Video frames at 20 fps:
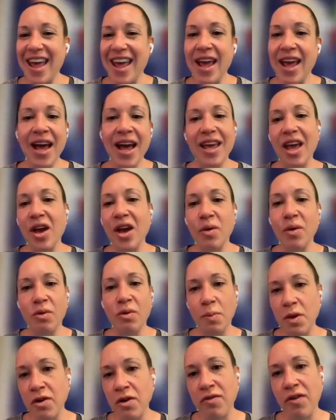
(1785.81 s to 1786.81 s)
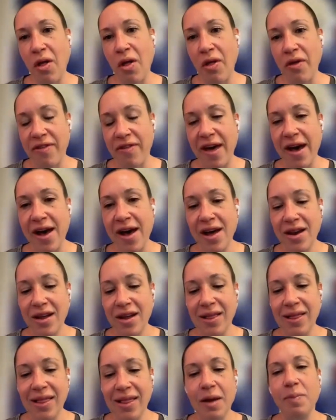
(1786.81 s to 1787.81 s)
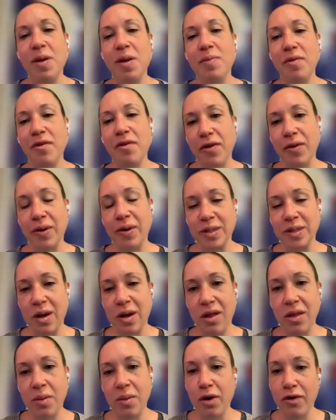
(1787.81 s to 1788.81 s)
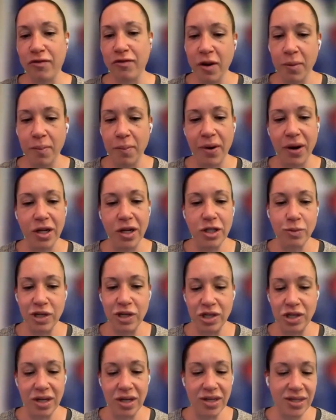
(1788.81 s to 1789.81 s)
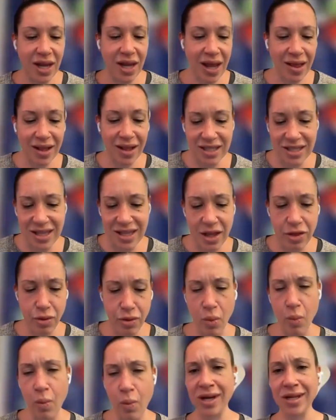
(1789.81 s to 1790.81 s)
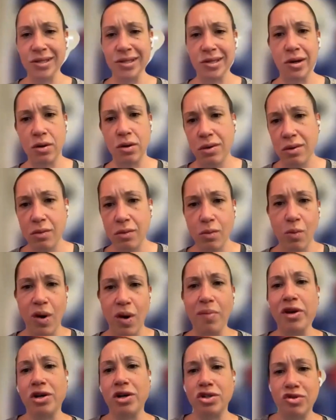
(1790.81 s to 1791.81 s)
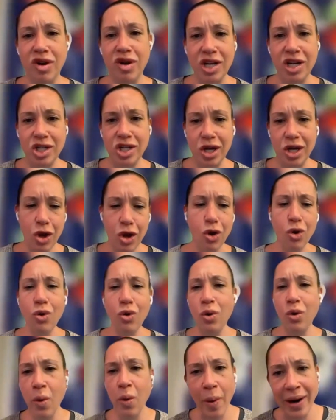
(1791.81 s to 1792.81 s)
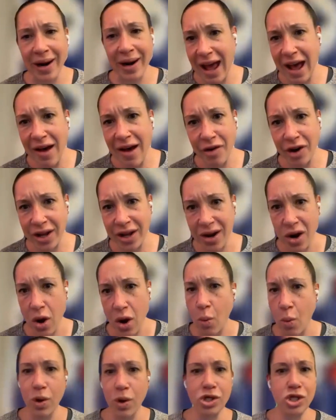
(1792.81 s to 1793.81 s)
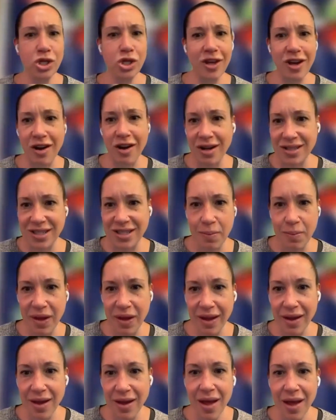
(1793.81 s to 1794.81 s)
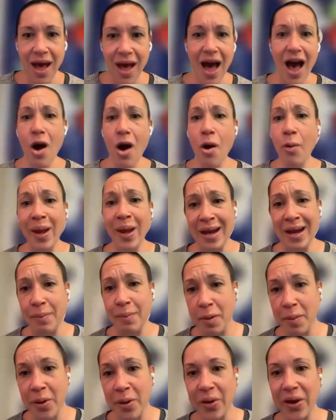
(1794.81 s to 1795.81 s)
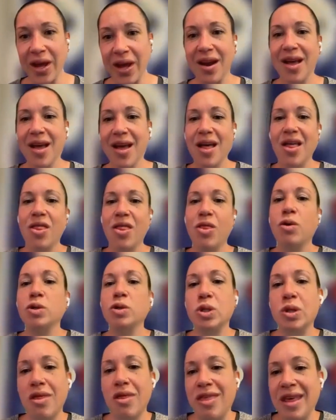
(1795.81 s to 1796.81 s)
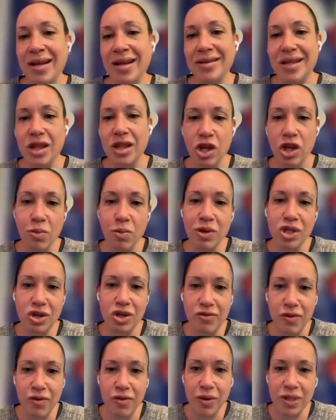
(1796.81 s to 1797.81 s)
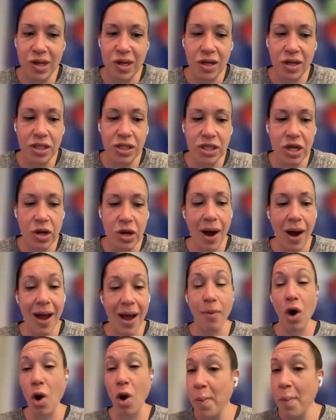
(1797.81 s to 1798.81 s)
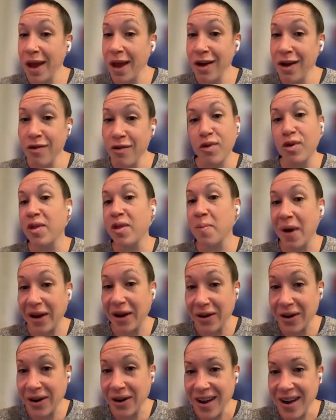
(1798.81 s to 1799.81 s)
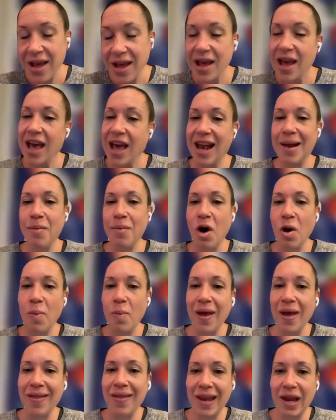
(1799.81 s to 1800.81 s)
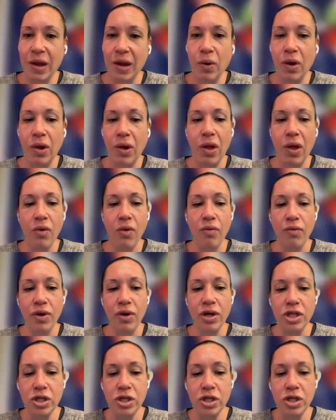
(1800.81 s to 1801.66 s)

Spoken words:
But AI can go and remove all of that and let people focus on the more fun parts, which is, hey, let's think through what is our webinar strategy? Who do we want to have on it? What should the content be? How are we going to promote it? Those are the things that the human should focus on. So I'm hoping for the better. And I'm hoping that it will